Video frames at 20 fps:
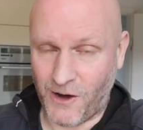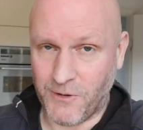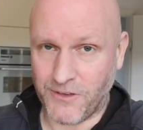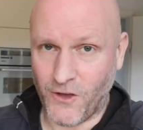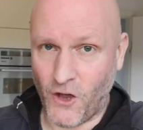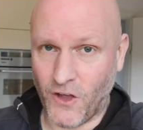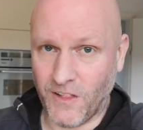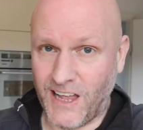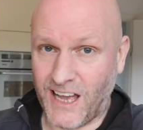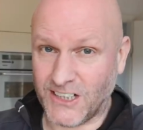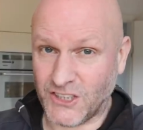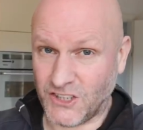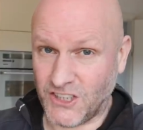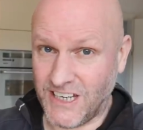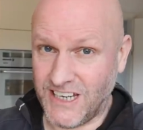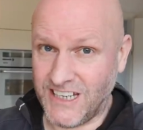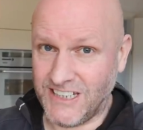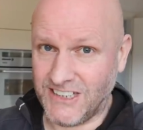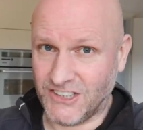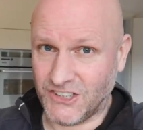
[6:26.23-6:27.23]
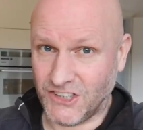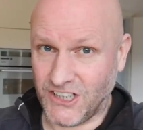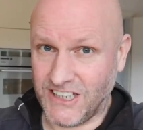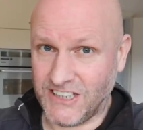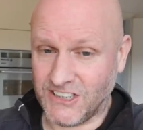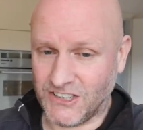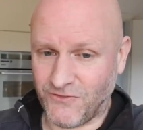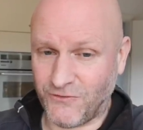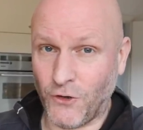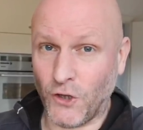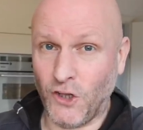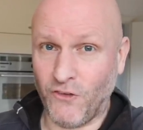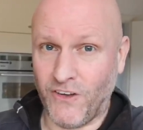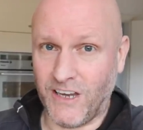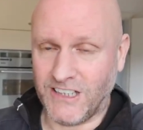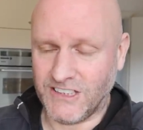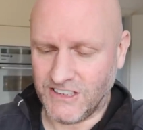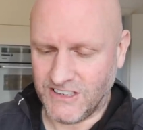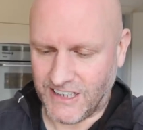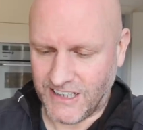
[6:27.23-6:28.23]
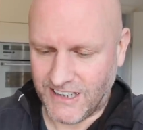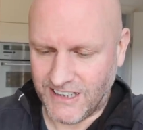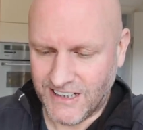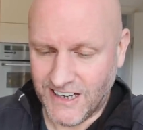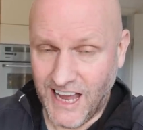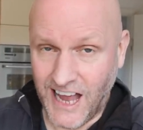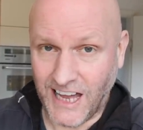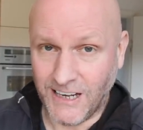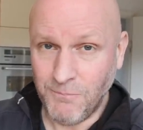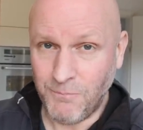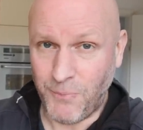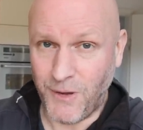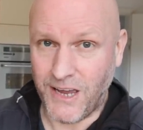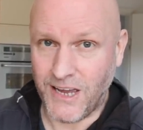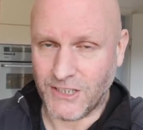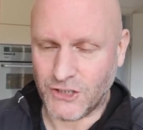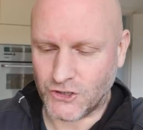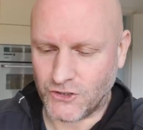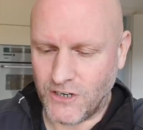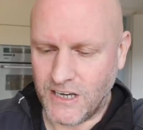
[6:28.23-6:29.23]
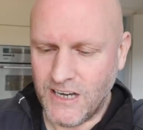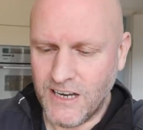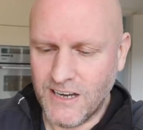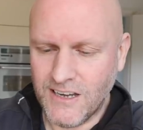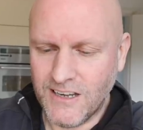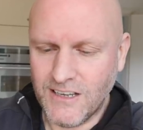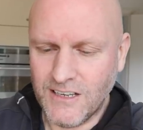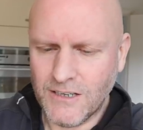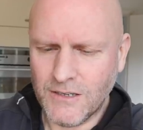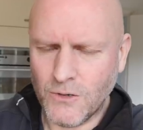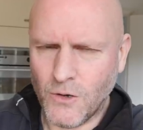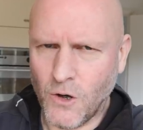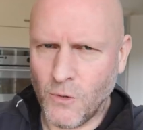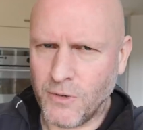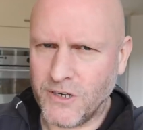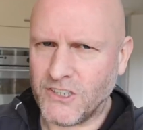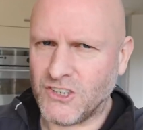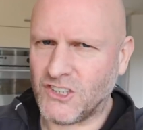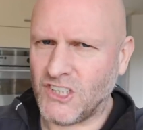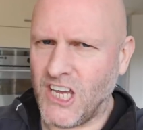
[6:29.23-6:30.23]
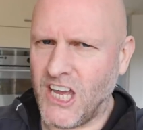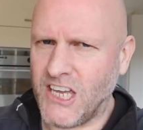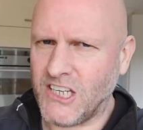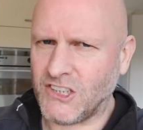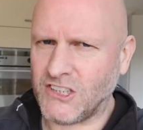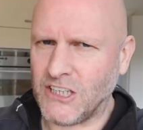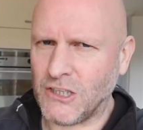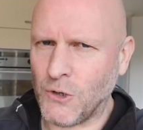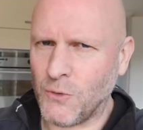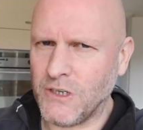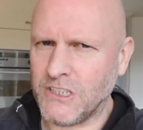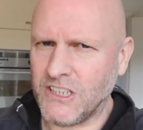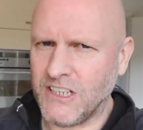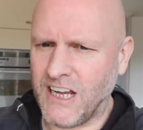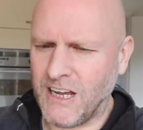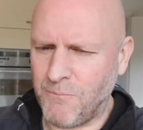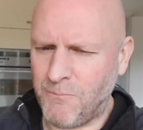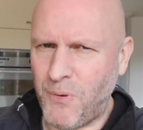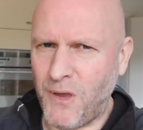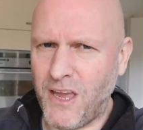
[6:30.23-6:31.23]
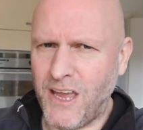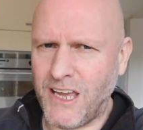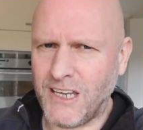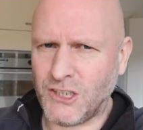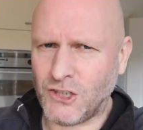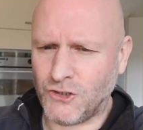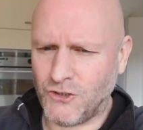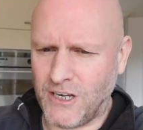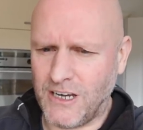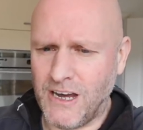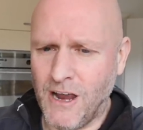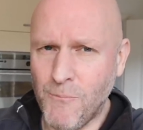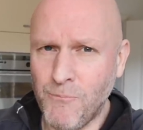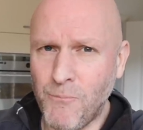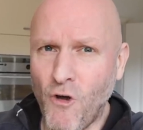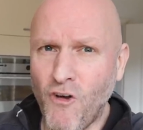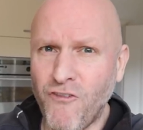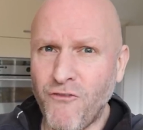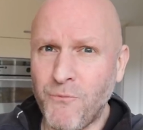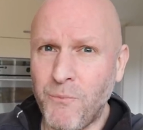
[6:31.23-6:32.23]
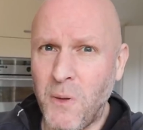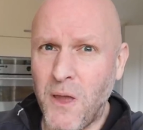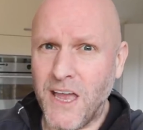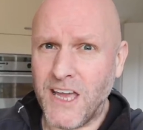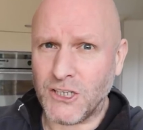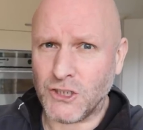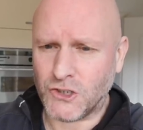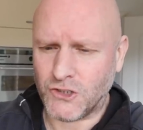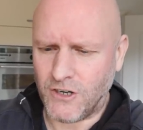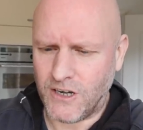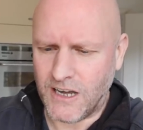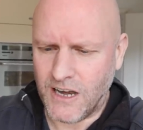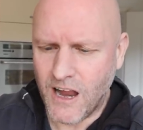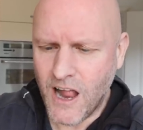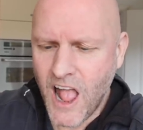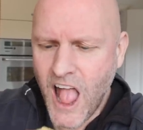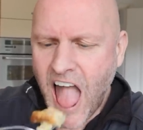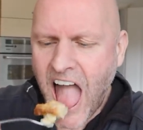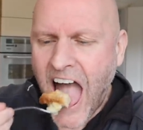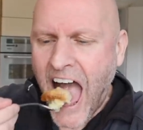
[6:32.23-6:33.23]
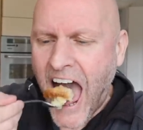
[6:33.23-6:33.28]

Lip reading: fat with all that cheese. Cheese is full of it, isn't it? And pastry. Oh, but it's tasty though, isn't it? Pastry. Puff pastry.